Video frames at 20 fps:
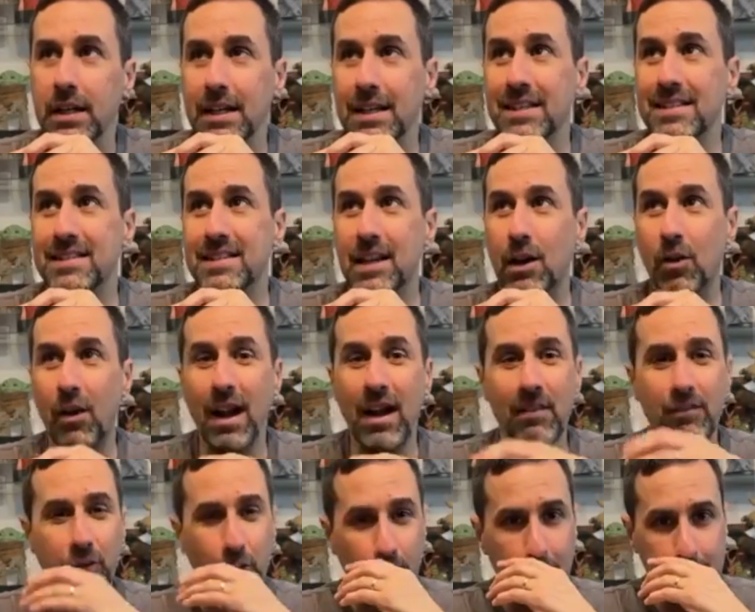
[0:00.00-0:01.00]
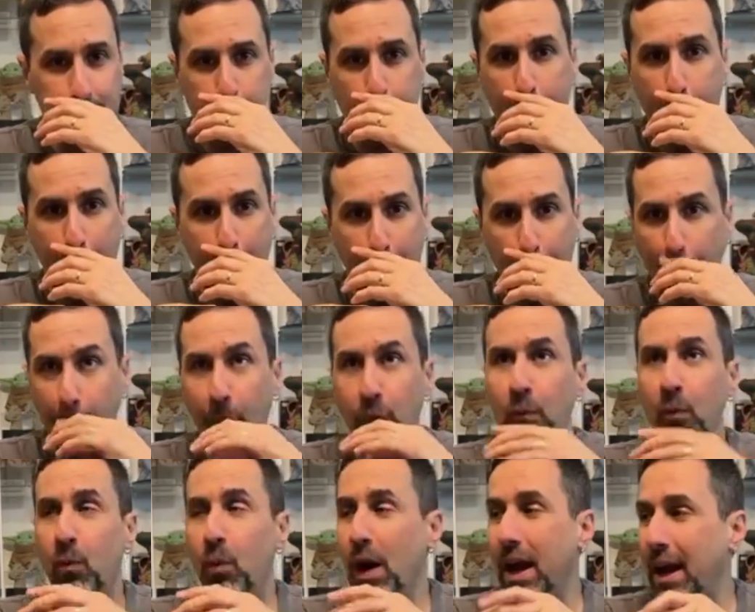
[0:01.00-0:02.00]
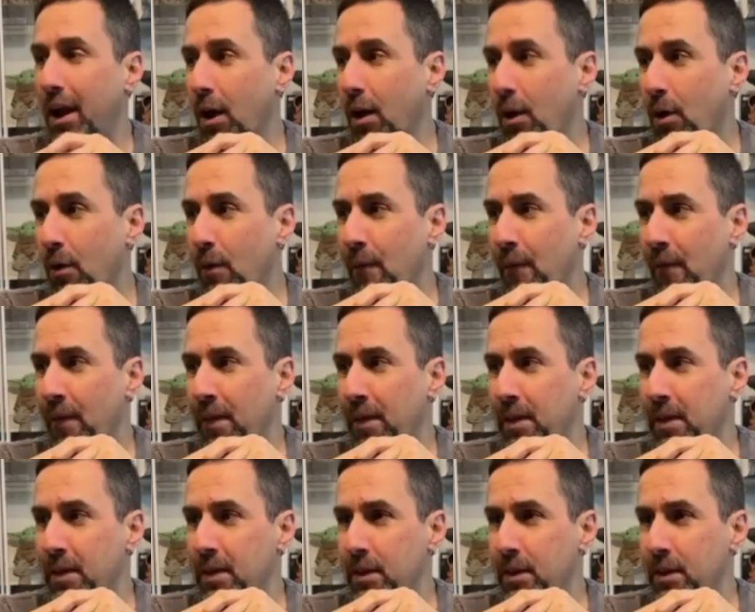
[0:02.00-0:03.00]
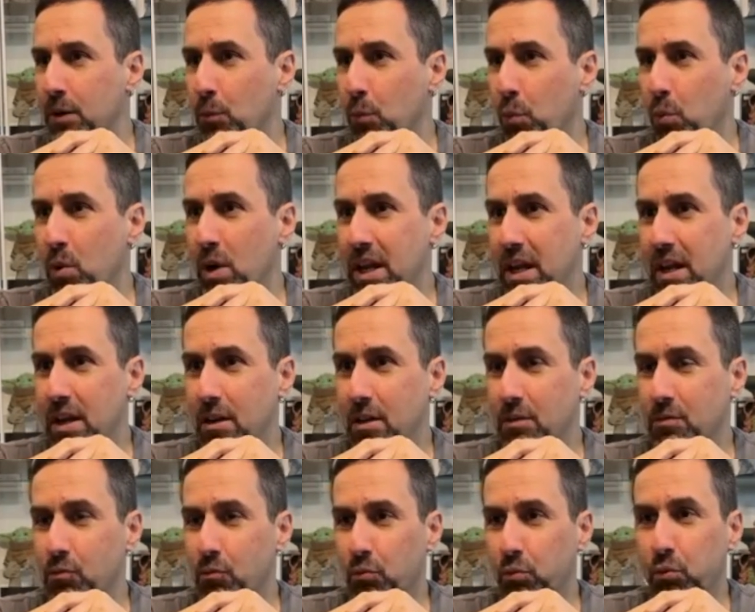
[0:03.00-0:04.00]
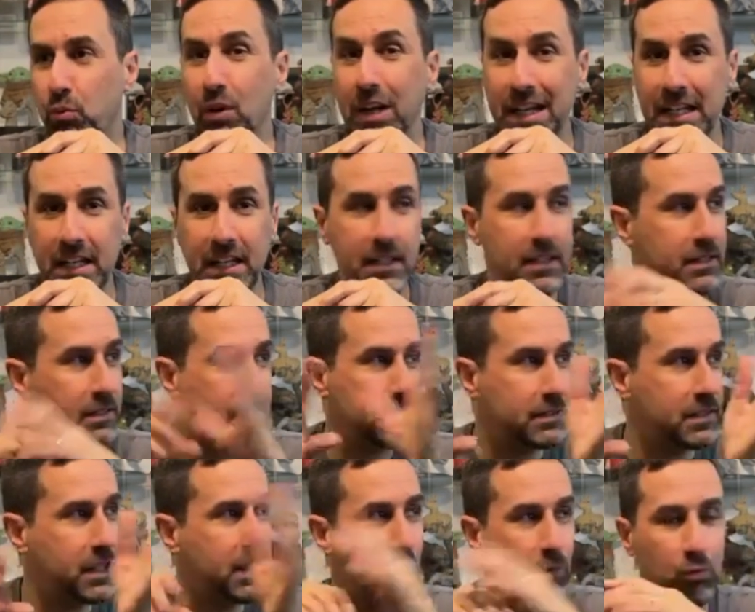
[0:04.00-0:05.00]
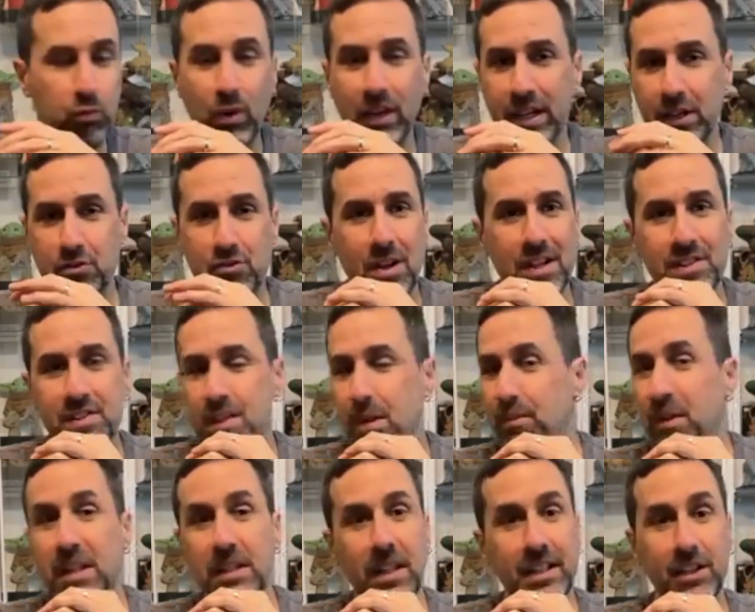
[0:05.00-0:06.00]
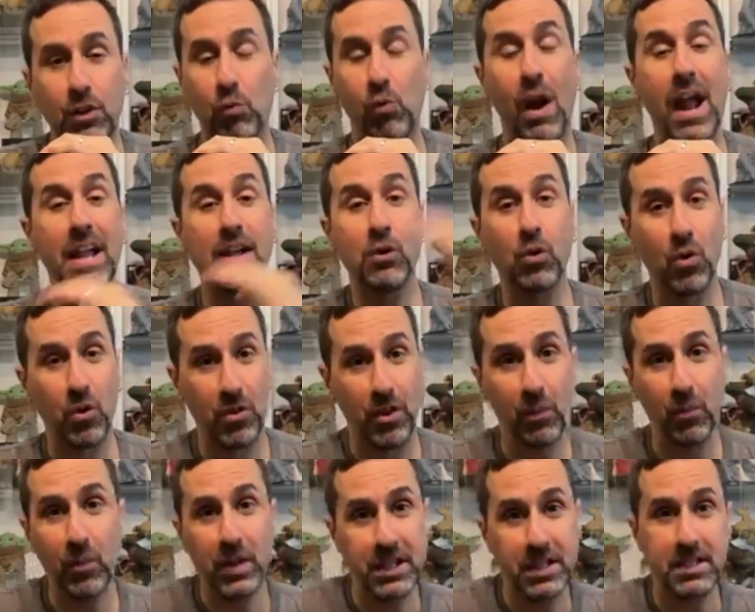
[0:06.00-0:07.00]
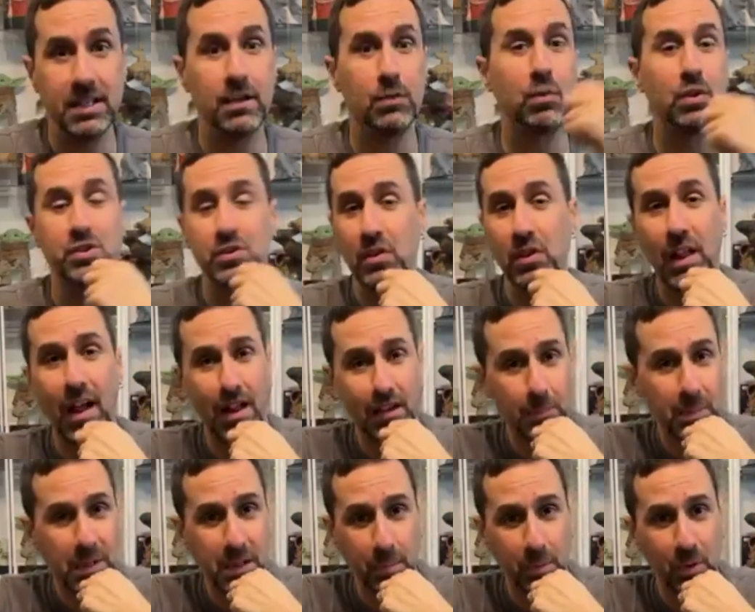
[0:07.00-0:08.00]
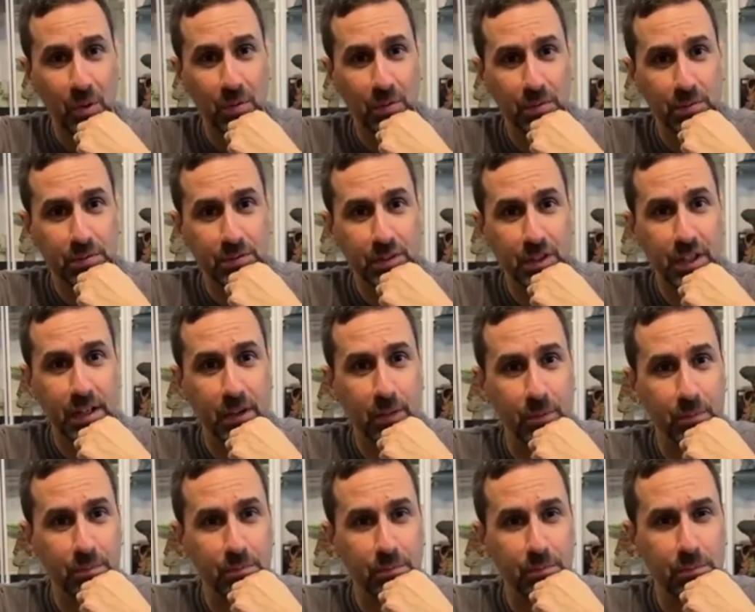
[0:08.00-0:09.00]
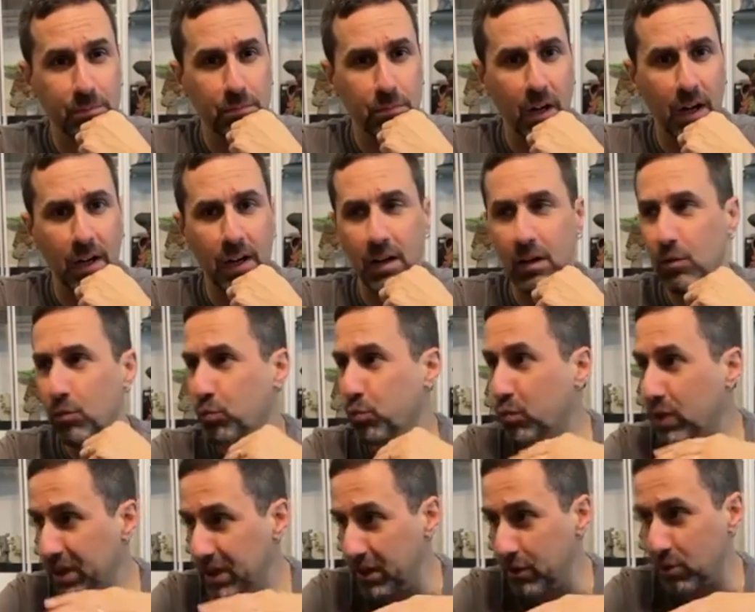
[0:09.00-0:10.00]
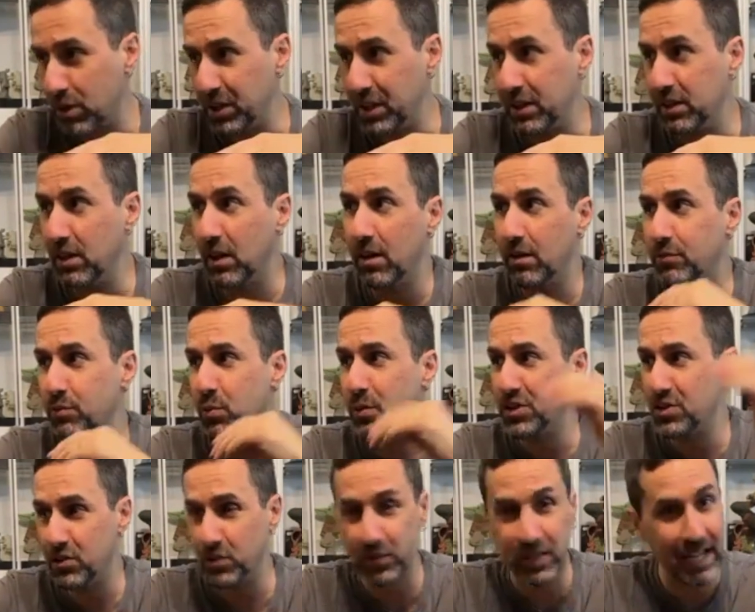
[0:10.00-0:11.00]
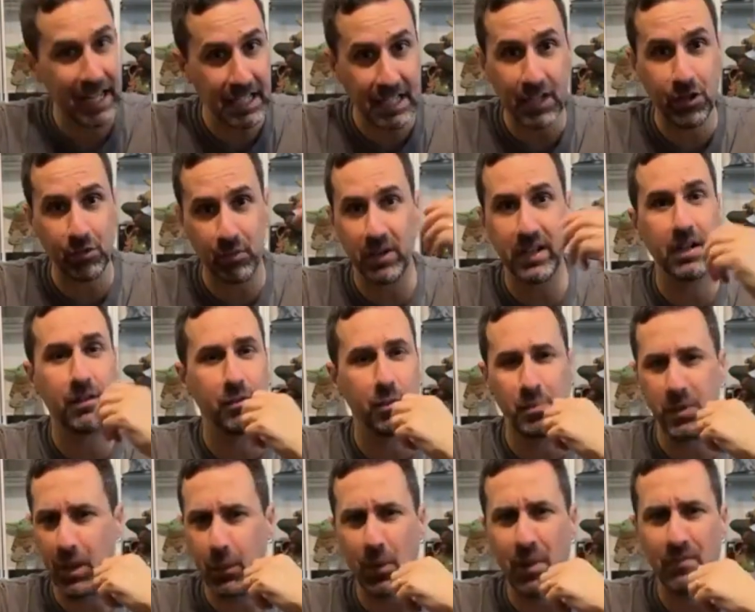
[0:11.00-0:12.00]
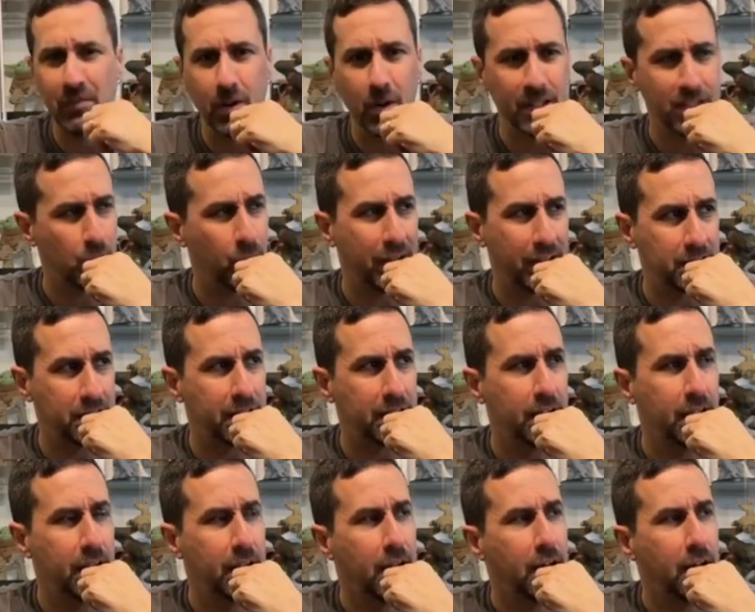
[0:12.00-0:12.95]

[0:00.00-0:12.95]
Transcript: Is there ever a day where we readdress something like the Rancor that we did, which a lot of people, really, really loved? We sold 83 of them. They went very quickly.